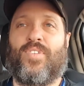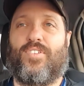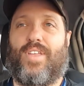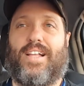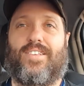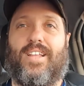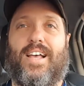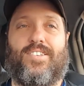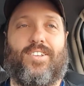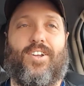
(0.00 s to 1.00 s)
So that's a
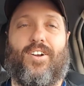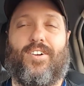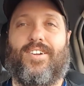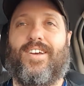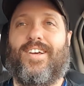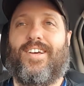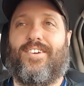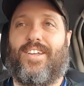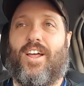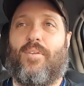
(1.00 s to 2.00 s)
lesson learned.
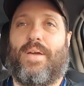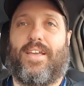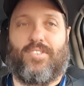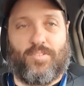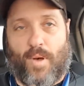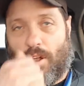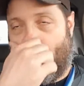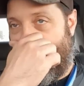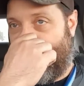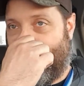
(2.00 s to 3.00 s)
Make it in smaller
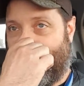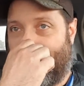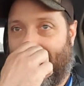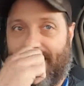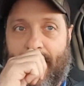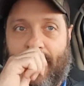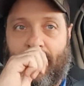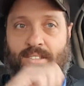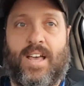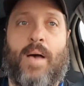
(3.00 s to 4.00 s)
batches, and then
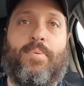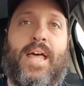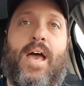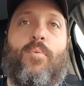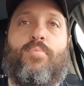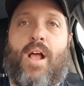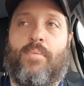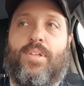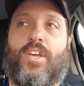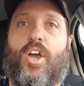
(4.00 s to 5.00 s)
on top of that, we'll
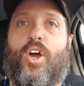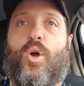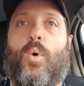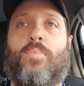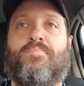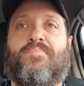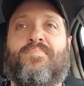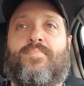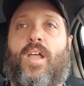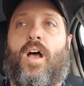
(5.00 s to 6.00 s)
probably go
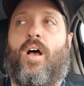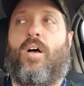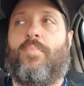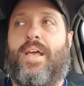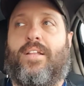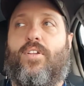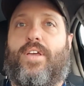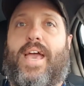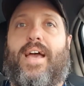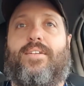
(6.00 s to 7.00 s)
and
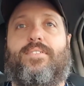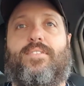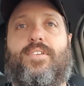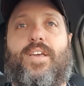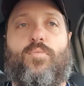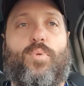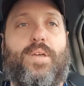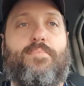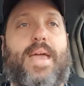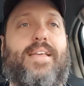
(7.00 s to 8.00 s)
look at could
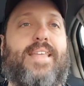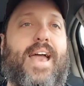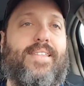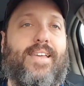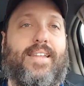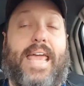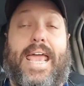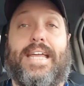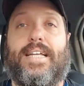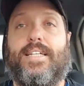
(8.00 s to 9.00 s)
we make that and then
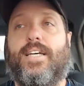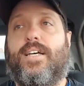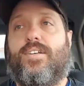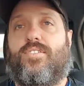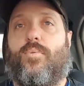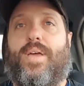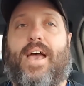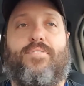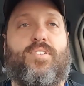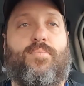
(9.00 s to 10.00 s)
can it so we
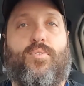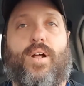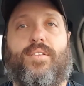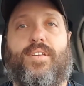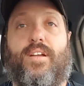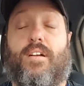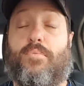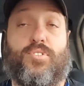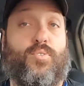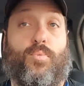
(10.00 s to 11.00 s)
have some throughout the year.
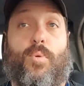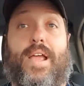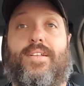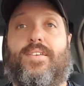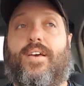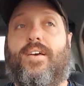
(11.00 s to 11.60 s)
It was great.